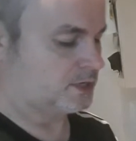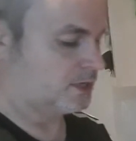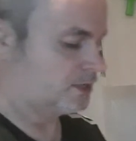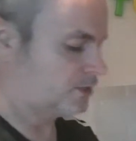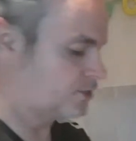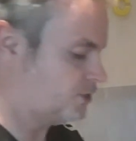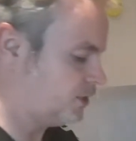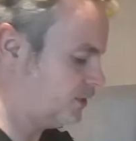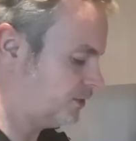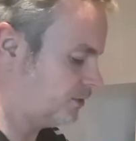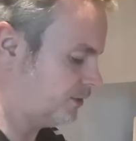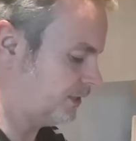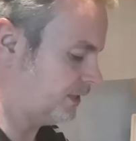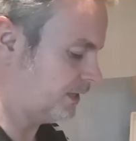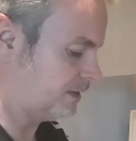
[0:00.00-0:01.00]

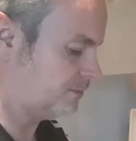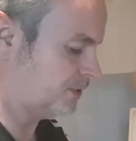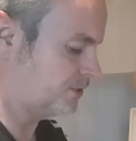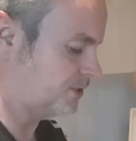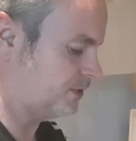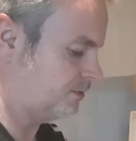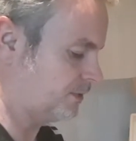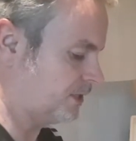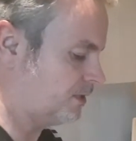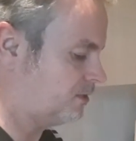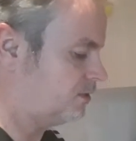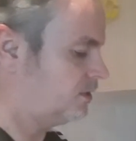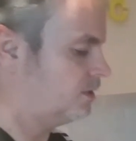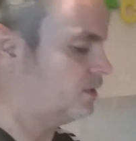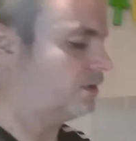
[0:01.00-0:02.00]
Solenoid labels, here we
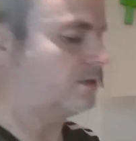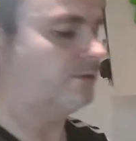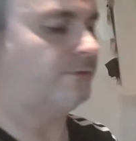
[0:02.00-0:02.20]
go. I got